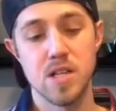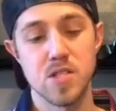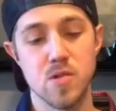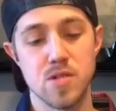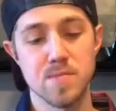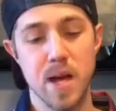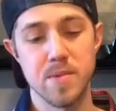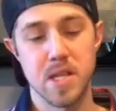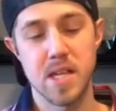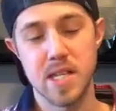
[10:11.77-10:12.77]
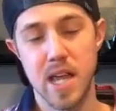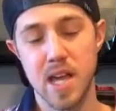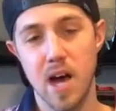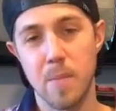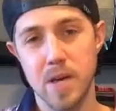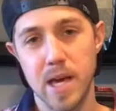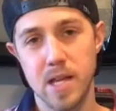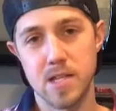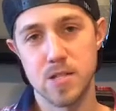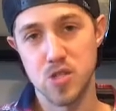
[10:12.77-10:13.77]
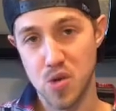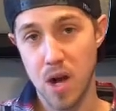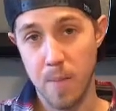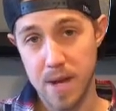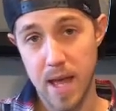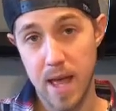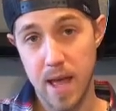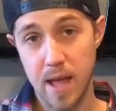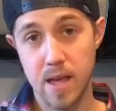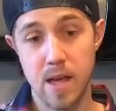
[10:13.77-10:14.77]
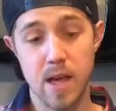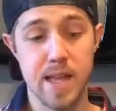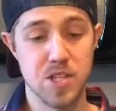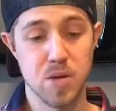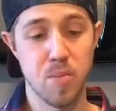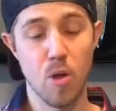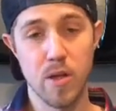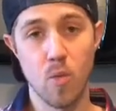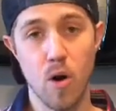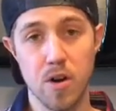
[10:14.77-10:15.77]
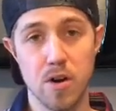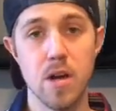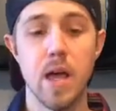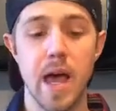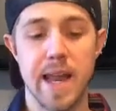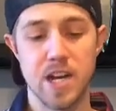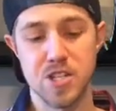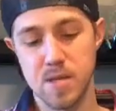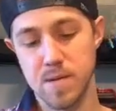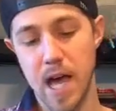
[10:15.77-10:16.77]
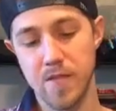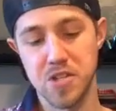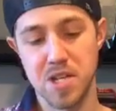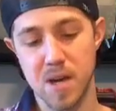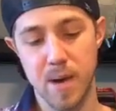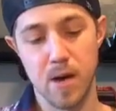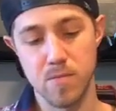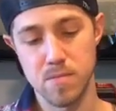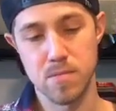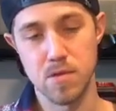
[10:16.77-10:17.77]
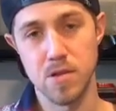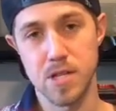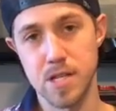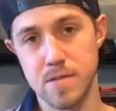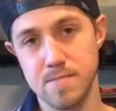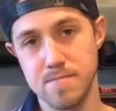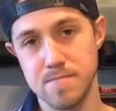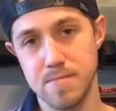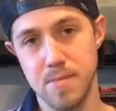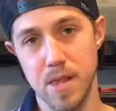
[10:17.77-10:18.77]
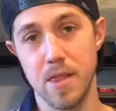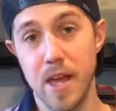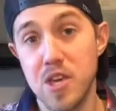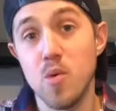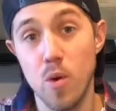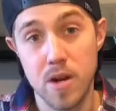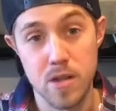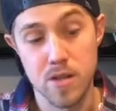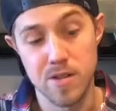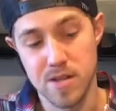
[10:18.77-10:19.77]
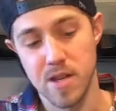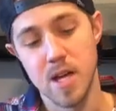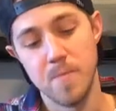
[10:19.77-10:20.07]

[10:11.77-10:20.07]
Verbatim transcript: So sometimes it gets kind of complicated to drop an egg into boiling water and actually have it to come out looking like you want it to look.